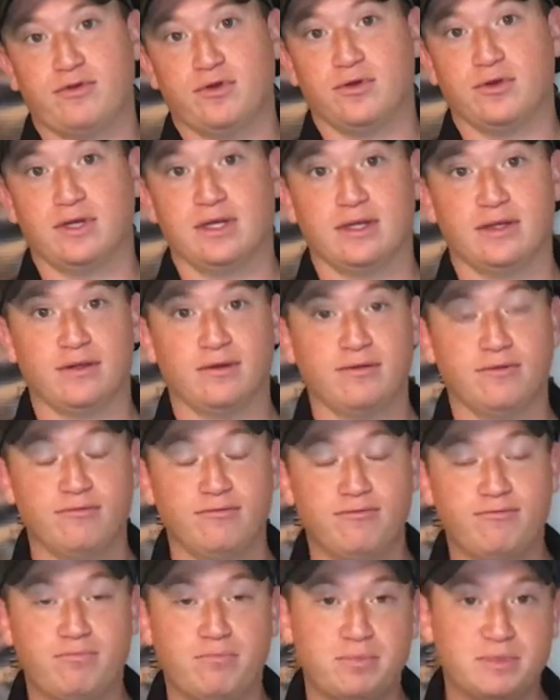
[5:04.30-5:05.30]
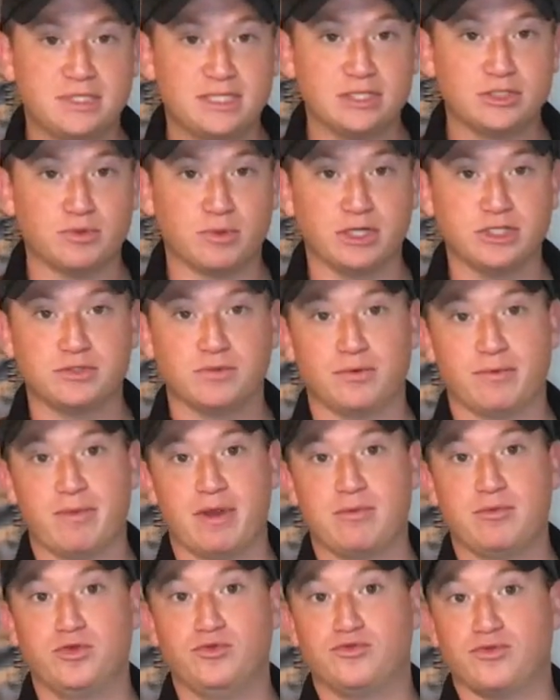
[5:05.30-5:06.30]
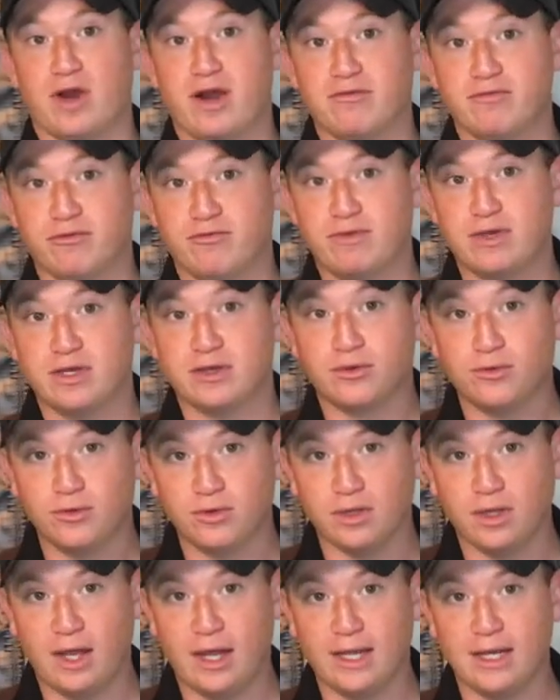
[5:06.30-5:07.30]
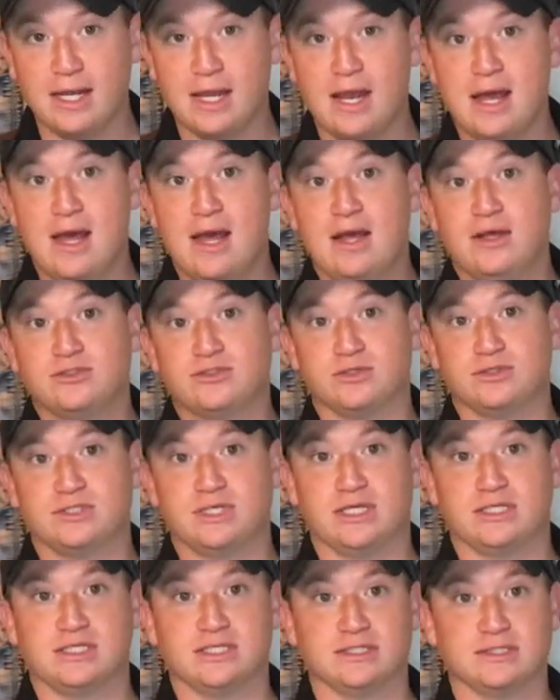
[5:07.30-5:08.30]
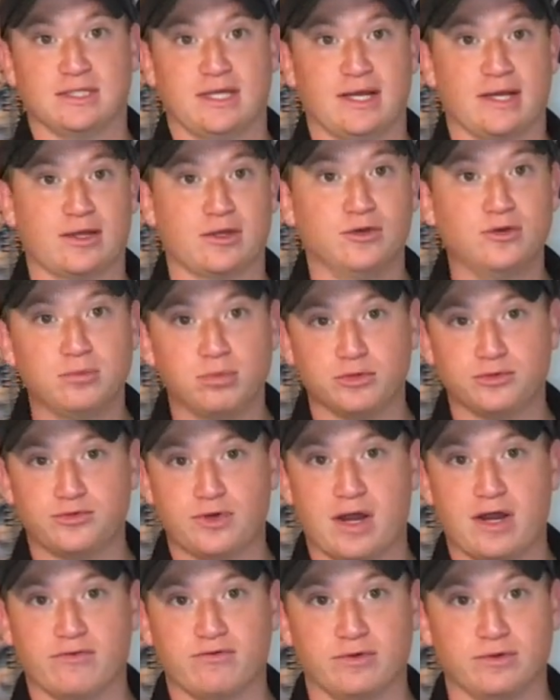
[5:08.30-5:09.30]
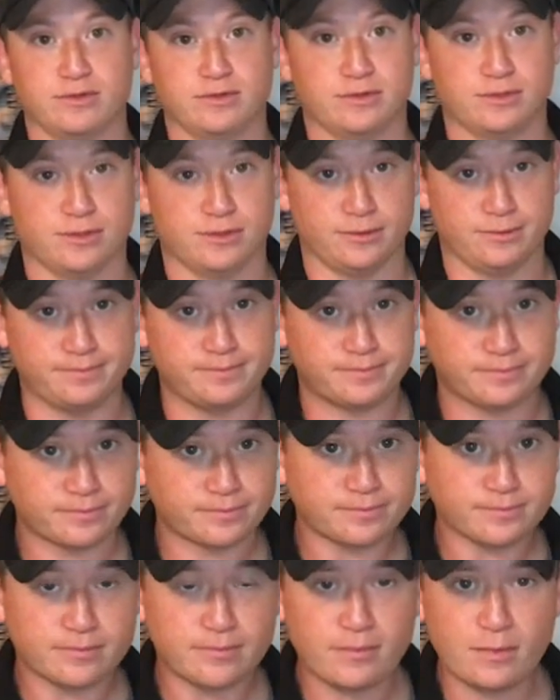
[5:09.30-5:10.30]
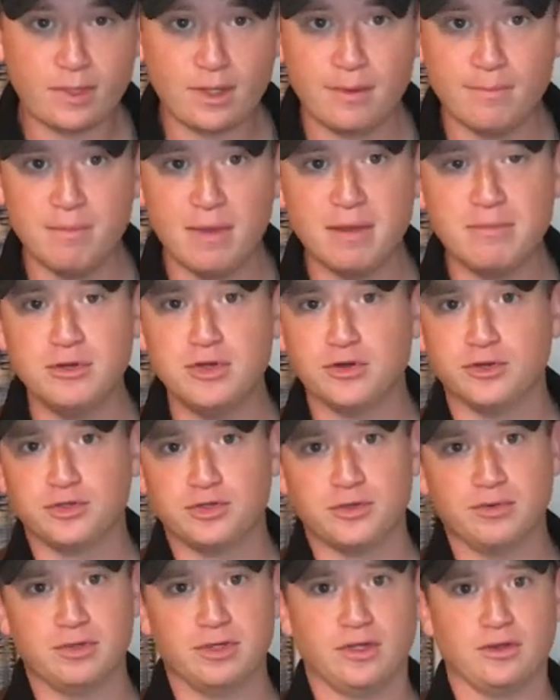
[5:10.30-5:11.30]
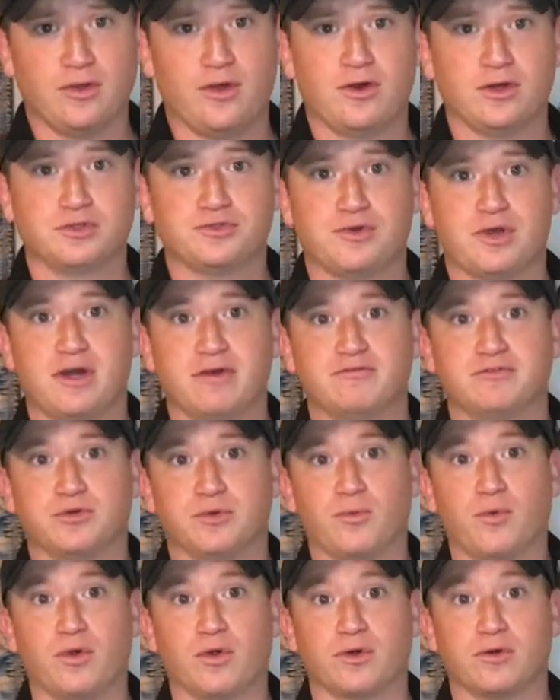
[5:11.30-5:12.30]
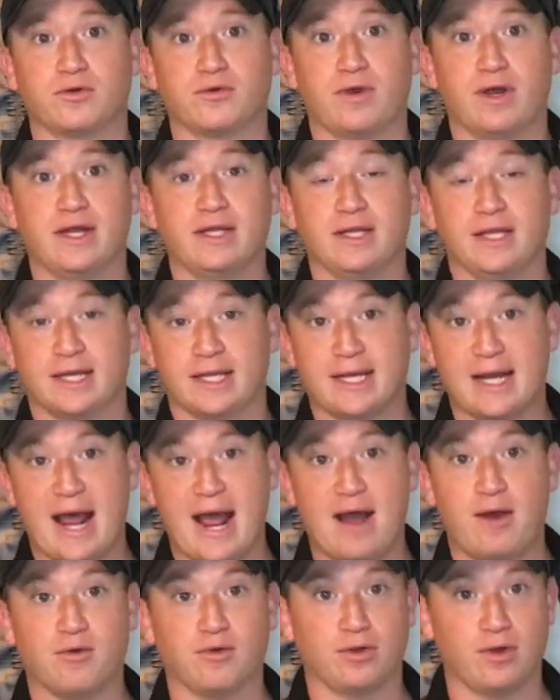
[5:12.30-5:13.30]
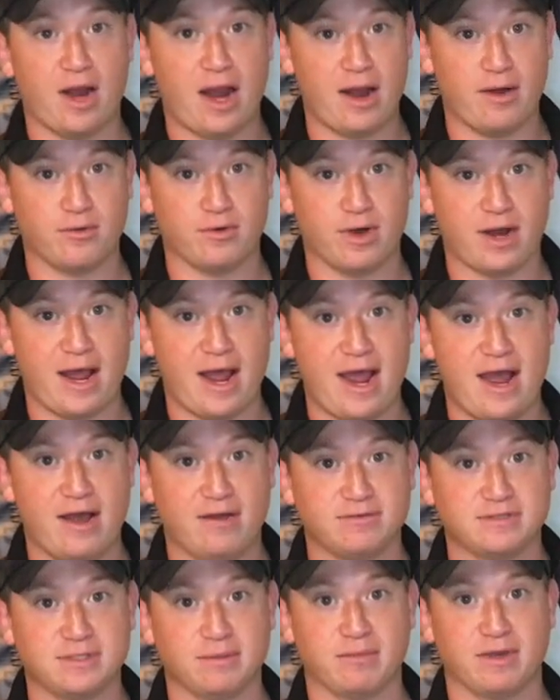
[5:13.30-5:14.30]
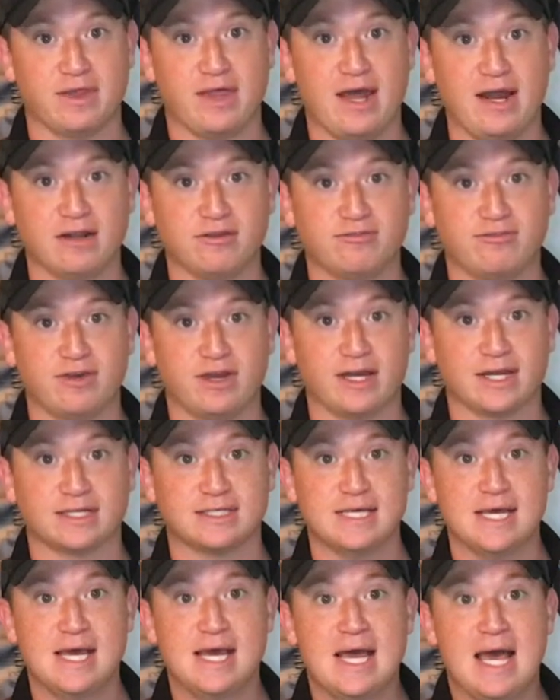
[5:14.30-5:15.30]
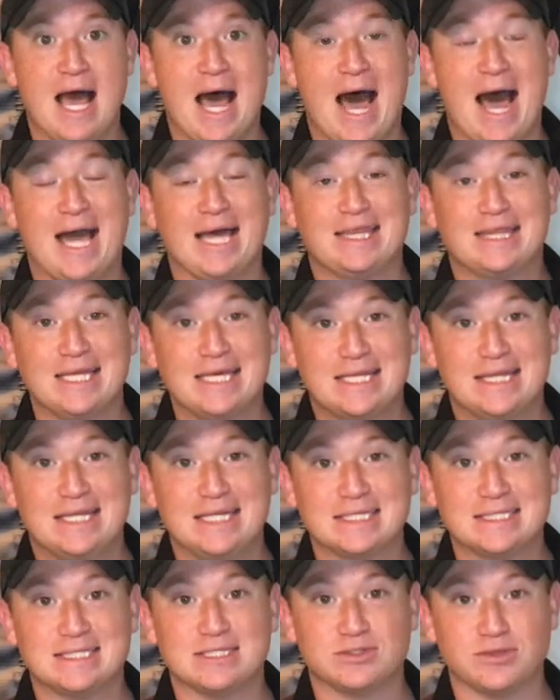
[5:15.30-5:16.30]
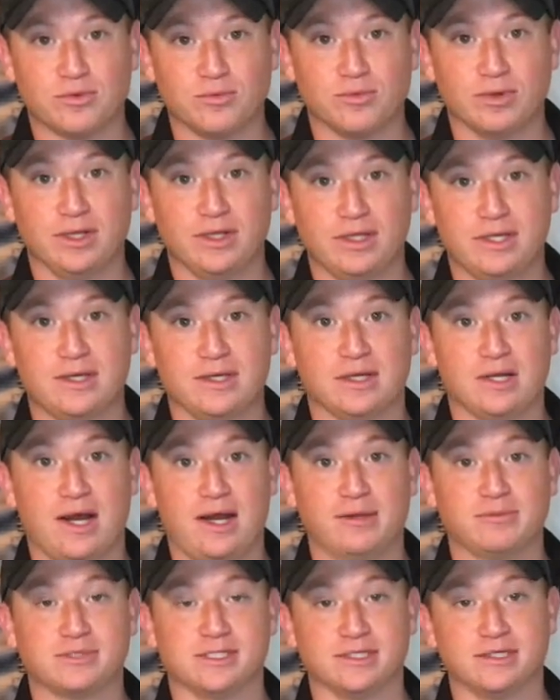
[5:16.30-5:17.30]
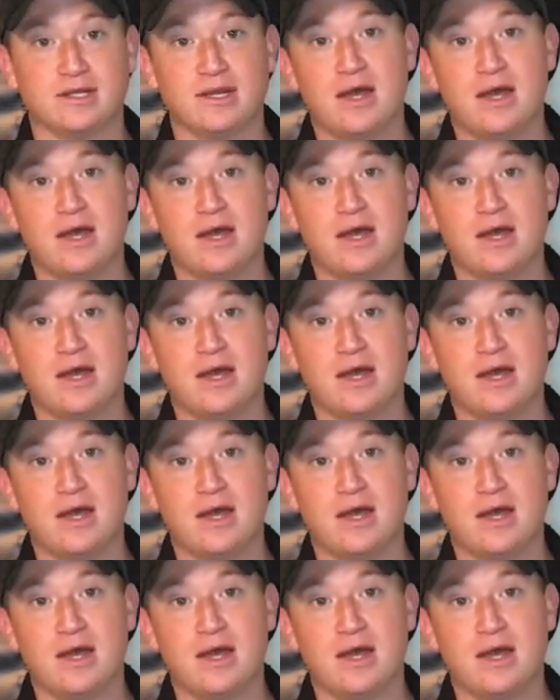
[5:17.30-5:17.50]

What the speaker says: you're in a situation where maybe you drive a vehicle a lot, so such as like Uber drivers, or maybe you're doing a long drive to work, right? Like an hour, hour and a half, something to that effect, I think this is a really good option.